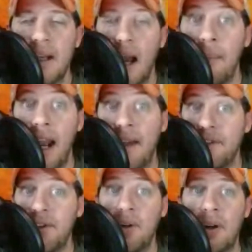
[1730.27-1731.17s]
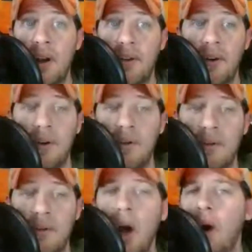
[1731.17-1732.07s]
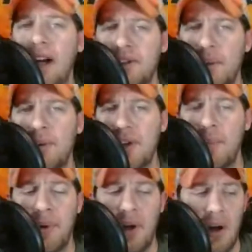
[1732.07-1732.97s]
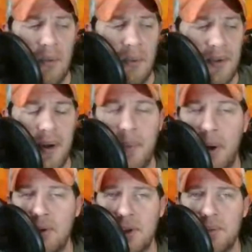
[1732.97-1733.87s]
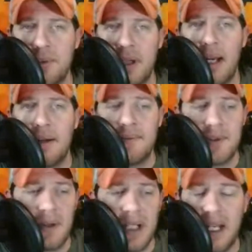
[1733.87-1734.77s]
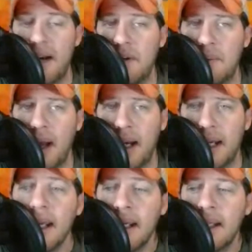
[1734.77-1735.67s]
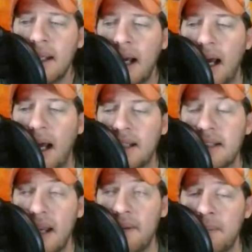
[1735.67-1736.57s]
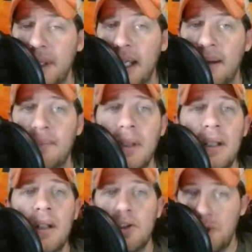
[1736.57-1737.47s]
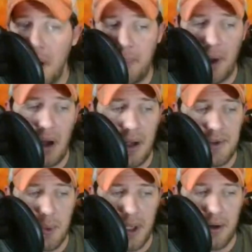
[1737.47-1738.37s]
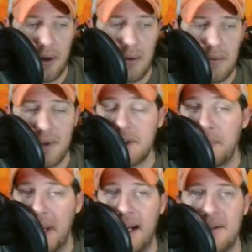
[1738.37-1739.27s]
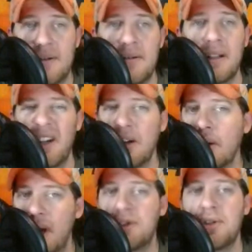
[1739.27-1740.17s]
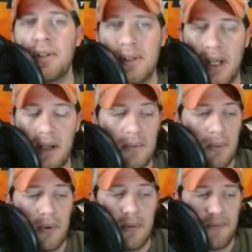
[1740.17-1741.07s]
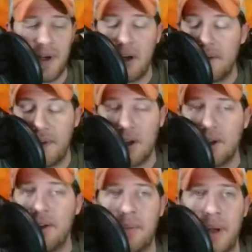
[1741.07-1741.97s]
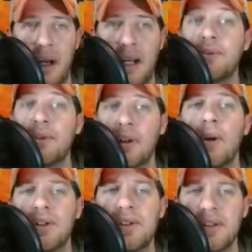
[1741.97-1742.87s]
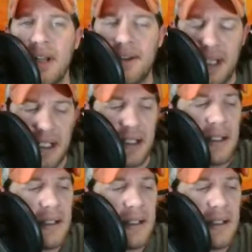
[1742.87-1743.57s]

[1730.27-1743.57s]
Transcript: I might have to do another. No, actually, we're jumping on with a Poke Scoop tonight. So, again, everybody, 7 p.m., jump on Twitter, the space, get your questions in. We're very, very good about answering questions, I think.